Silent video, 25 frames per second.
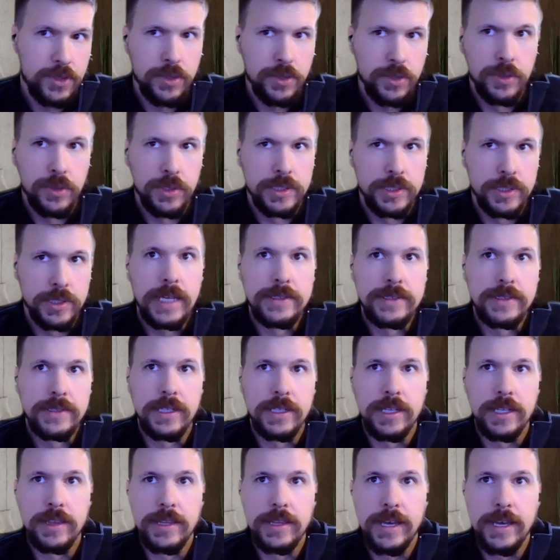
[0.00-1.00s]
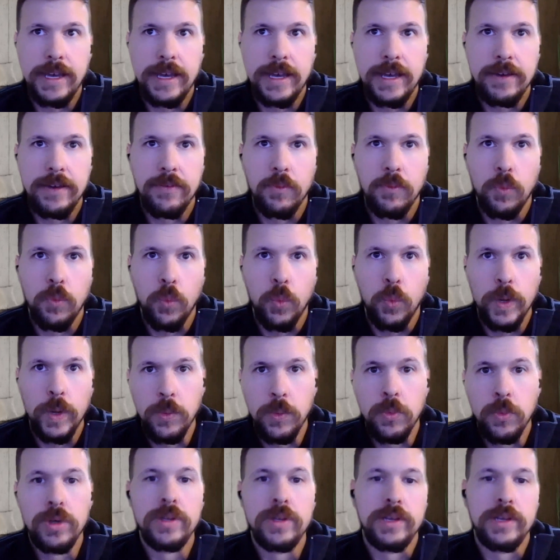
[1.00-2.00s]
to the testing that
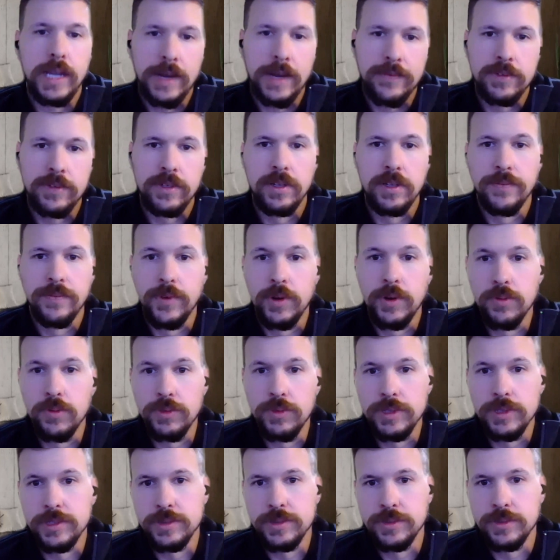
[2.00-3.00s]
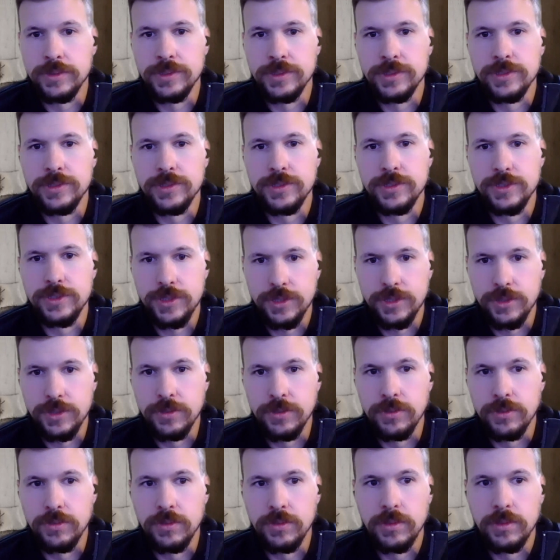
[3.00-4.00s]
we wouldn't have to devote resources
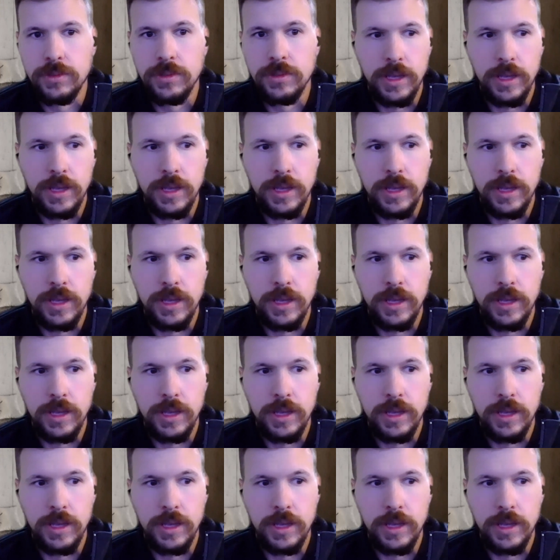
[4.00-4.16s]
to.